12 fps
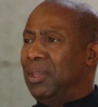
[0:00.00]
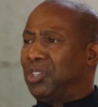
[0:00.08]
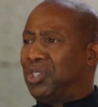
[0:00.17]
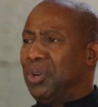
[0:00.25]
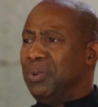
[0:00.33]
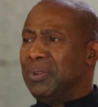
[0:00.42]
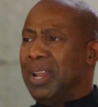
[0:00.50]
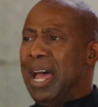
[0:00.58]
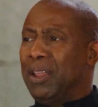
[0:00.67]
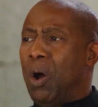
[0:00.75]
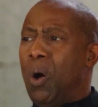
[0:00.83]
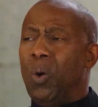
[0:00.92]
Shouldn't
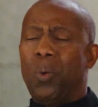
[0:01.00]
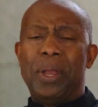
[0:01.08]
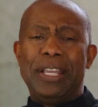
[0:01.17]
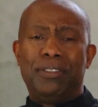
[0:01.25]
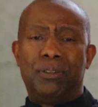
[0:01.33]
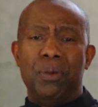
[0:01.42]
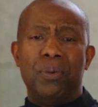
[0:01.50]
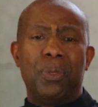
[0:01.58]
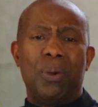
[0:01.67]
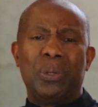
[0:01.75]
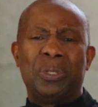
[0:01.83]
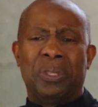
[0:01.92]
I always do
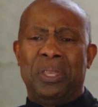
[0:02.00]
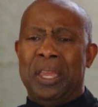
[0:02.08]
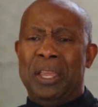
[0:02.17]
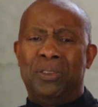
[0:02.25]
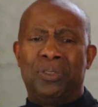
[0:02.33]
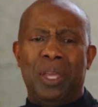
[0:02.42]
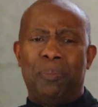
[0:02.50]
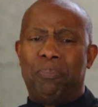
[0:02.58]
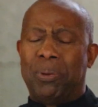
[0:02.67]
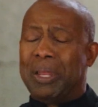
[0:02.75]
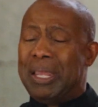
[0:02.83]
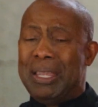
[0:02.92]
those things that
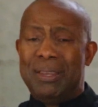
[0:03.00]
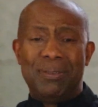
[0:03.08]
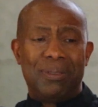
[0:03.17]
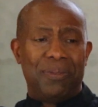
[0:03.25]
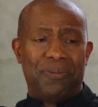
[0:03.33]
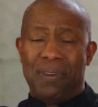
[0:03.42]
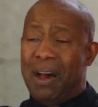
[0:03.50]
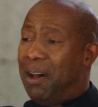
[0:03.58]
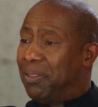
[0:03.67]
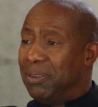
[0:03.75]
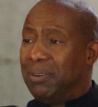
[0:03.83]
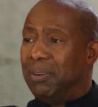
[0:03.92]
please the
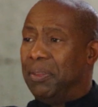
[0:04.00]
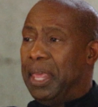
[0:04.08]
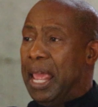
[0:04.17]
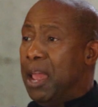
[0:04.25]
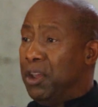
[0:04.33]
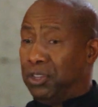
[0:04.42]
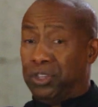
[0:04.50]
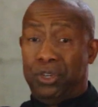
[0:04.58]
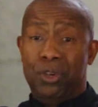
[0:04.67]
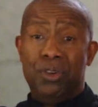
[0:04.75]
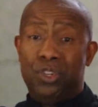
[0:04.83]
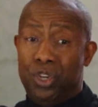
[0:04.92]
Father?
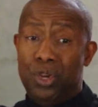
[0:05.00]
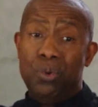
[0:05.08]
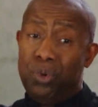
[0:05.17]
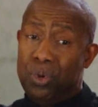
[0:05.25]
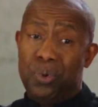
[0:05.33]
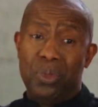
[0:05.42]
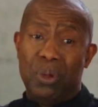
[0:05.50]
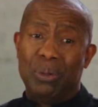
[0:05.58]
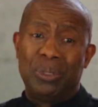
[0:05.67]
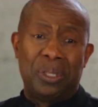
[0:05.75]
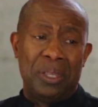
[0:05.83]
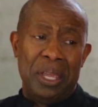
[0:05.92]
Shouldn't you do
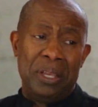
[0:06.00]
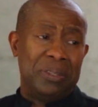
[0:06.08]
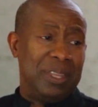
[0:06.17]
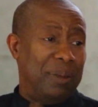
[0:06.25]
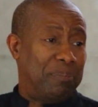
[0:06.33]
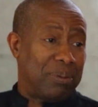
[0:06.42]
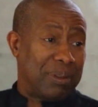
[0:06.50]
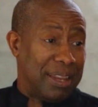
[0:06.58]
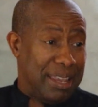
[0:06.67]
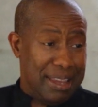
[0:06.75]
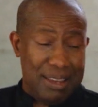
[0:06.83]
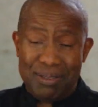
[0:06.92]
those things that
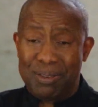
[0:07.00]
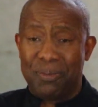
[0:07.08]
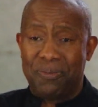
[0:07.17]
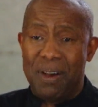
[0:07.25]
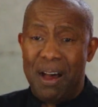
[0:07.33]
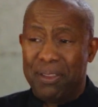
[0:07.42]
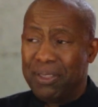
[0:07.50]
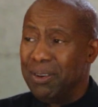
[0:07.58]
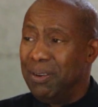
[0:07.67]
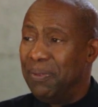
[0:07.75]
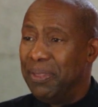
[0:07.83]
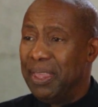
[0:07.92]
please the
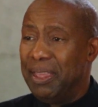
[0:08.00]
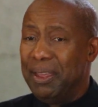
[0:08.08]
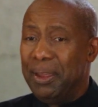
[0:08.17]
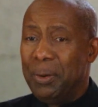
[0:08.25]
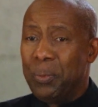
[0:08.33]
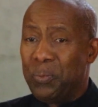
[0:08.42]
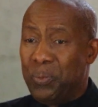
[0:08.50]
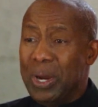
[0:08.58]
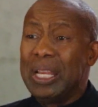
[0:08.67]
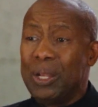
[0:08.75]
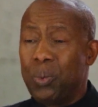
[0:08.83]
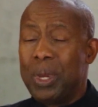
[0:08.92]
Father? Yes.
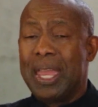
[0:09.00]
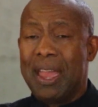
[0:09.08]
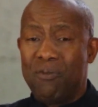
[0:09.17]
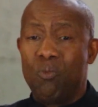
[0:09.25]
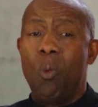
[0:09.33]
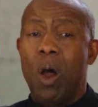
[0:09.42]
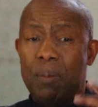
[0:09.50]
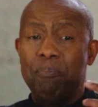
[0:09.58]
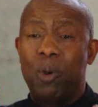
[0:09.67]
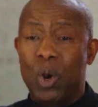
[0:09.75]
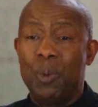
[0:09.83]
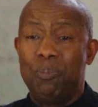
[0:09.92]
Really, we have one
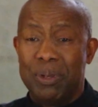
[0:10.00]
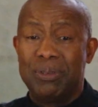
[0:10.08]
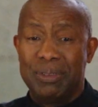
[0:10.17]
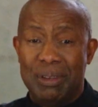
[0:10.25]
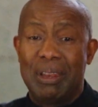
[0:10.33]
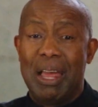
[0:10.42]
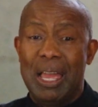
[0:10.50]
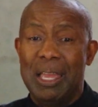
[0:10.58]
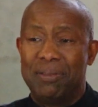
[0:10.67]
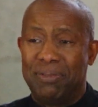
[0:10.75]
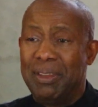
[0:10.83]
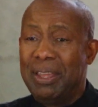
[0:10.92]
purpose in
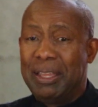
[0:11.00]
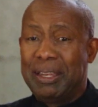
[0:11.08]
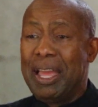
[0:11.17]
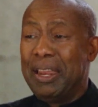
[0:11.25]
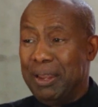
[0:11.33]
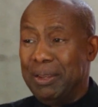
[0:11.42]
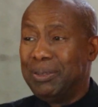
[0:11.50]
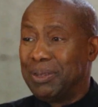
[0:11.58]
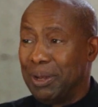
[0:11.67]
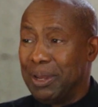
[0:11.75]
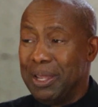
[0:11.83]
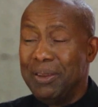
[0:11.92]
life. That is
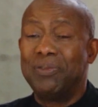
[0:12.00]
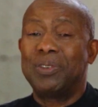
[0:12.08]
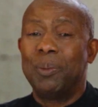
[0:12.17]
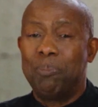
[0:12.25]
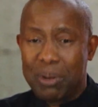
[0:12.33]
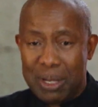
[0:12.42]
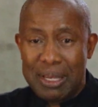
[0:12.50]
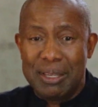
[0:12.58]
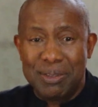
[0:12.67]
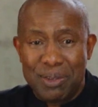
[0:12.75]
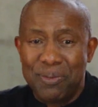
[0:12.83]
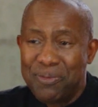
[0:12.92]
to live to
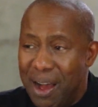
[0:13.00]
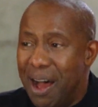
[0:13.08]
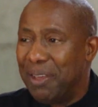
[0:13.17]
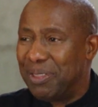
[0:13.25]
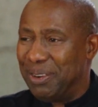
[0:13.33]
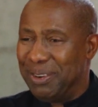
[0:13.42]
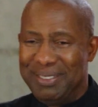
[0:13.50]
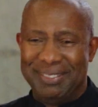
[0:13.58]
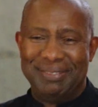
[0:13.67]
please the Father.